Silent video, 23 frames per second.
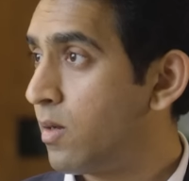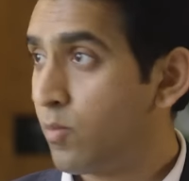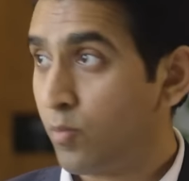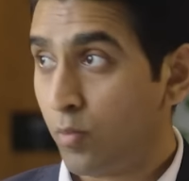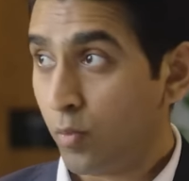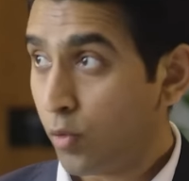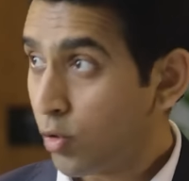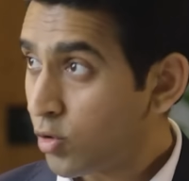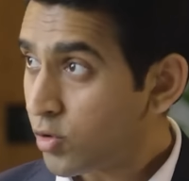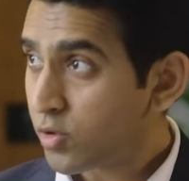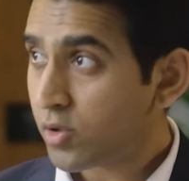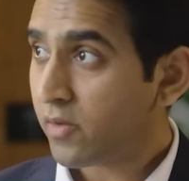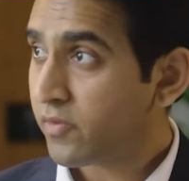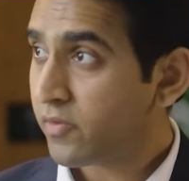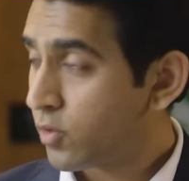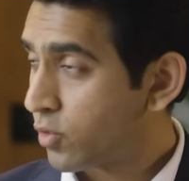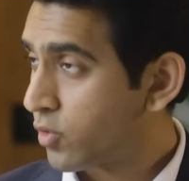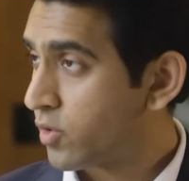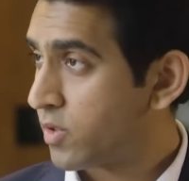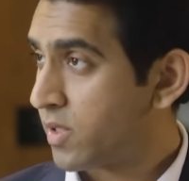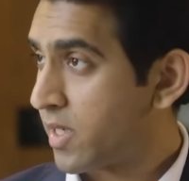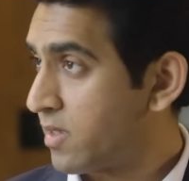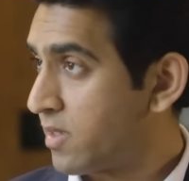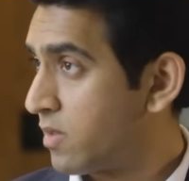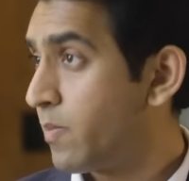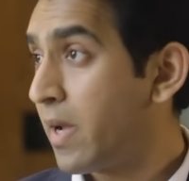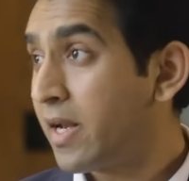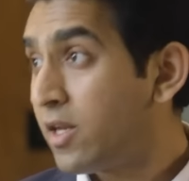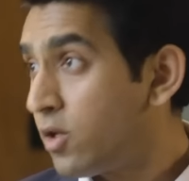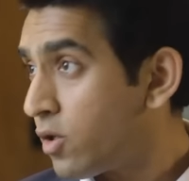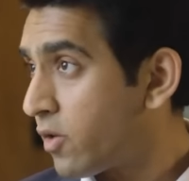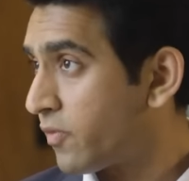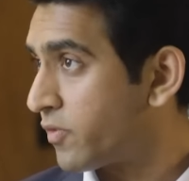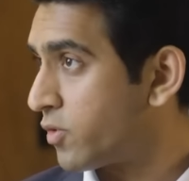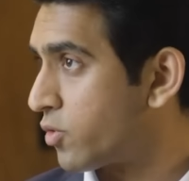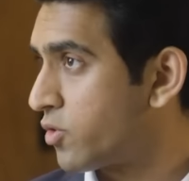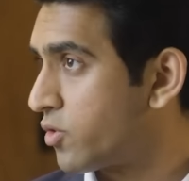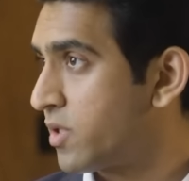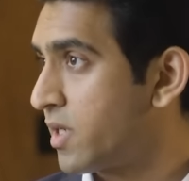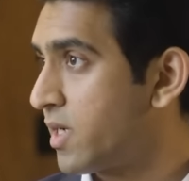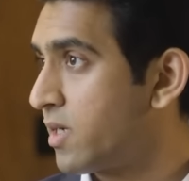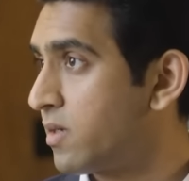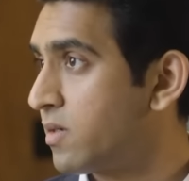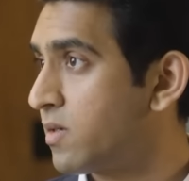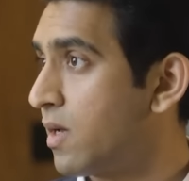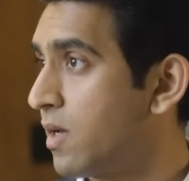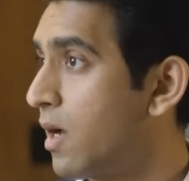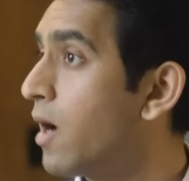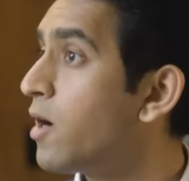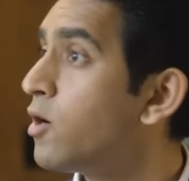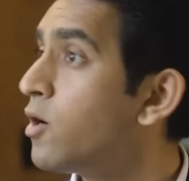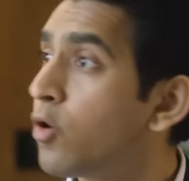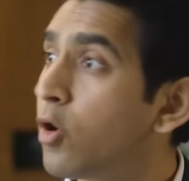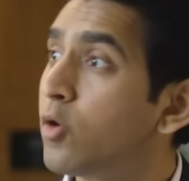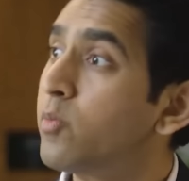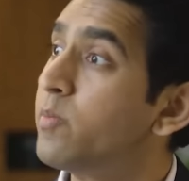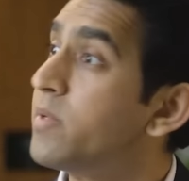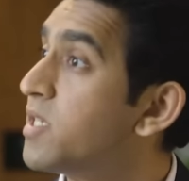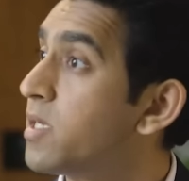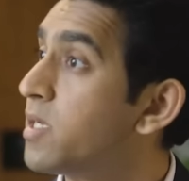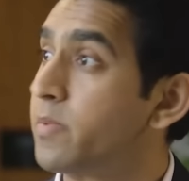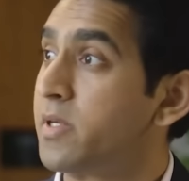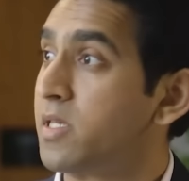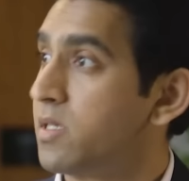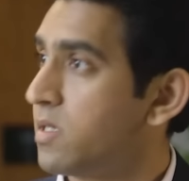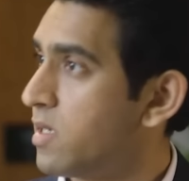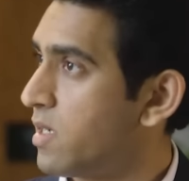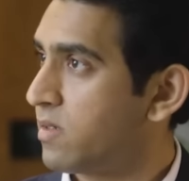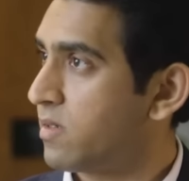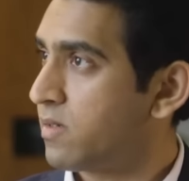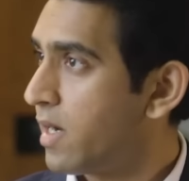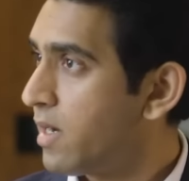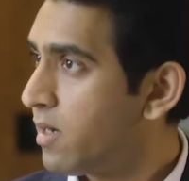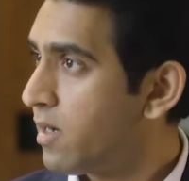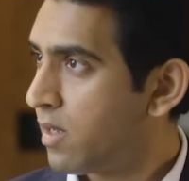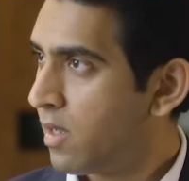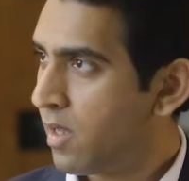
Most of those states, many of those states are non-BJP states, right?